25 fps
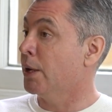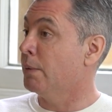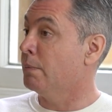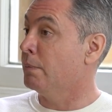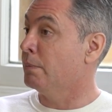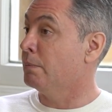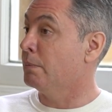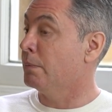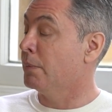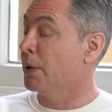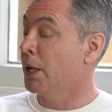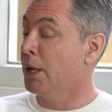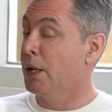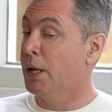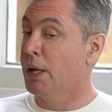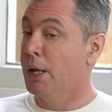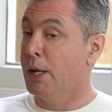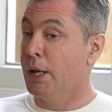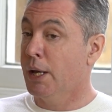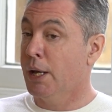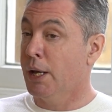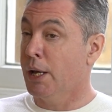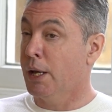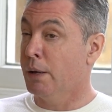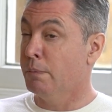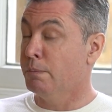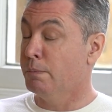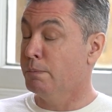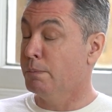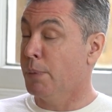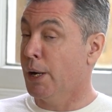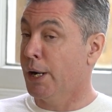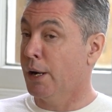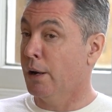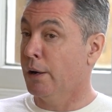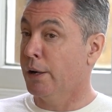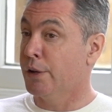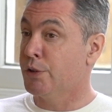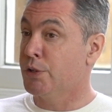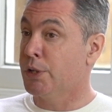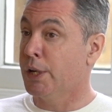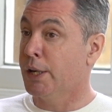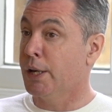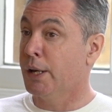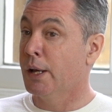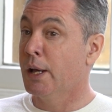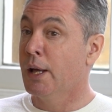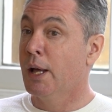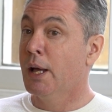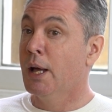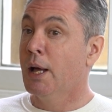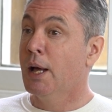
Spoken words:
in biology.